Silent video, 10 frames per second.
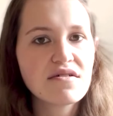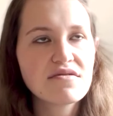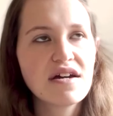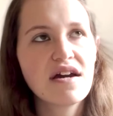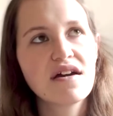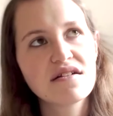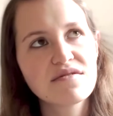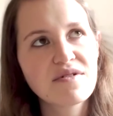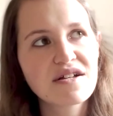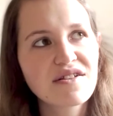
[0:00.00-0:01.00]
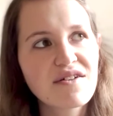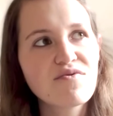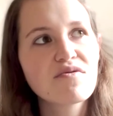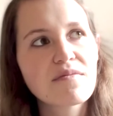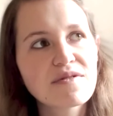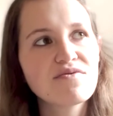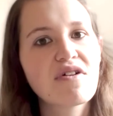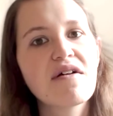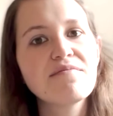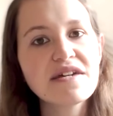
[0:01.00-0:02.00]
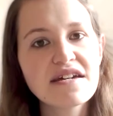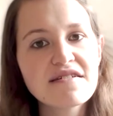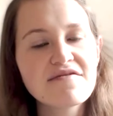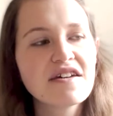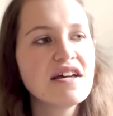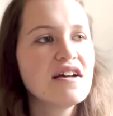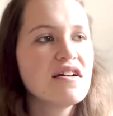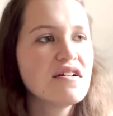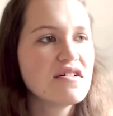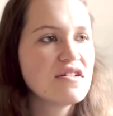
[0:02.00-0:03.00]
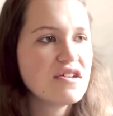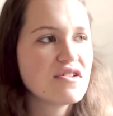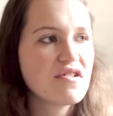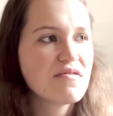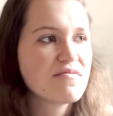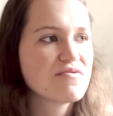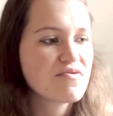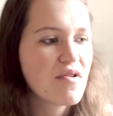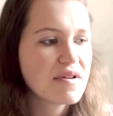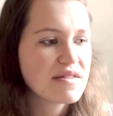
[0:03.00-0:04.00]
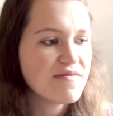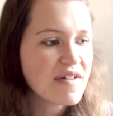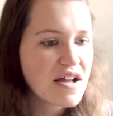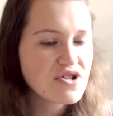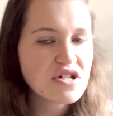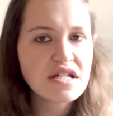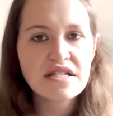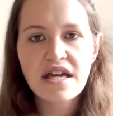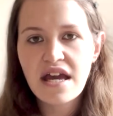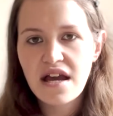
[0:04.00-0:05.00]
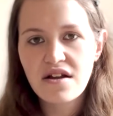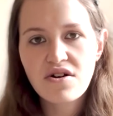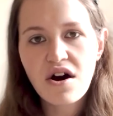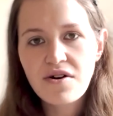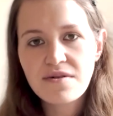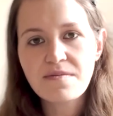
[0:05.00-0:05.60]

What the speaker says: okay, I just want to like warm up some ground beef, throw in some veggies and call it a